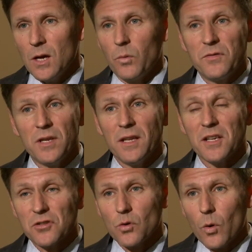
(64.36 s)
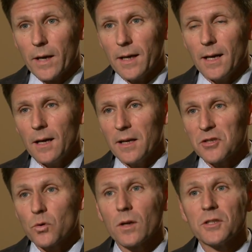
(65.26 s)
We've seen the historic, uh,
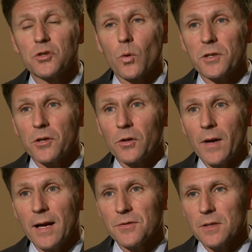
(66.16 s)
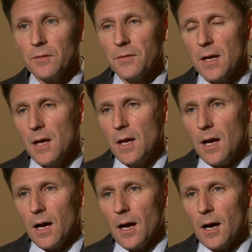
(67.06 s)
historically short turnarounds of
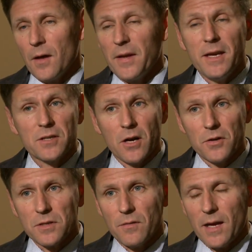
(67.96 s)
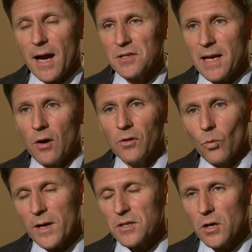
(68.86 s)
uh, on the east coast of the Eisenhower, on the
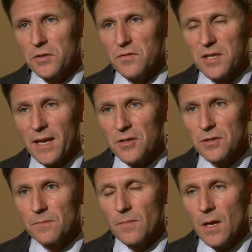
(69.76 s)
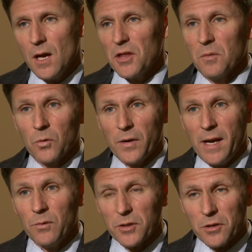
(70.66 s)
west coast of Stennis. The
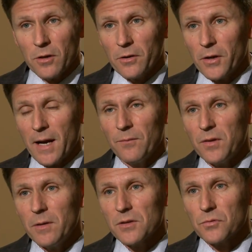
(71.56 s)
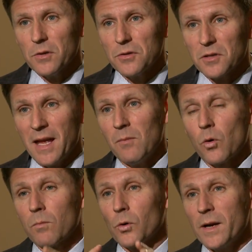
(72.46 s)
Marine returned to their amphibious roots. Now
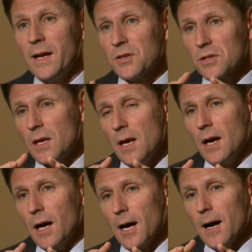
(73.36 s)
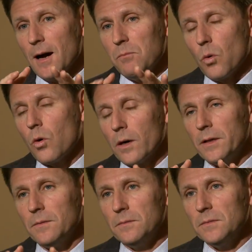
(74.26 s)
more Marines uh, aboard
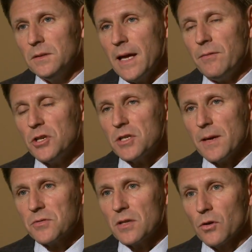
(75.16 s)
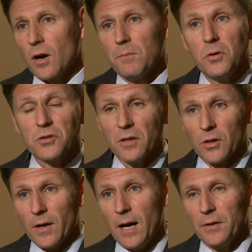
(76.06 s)
Navy ships than there are boots on the
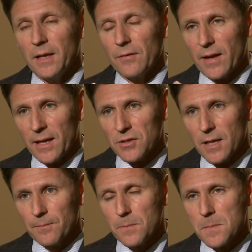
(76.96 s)
ground in Afghanistan.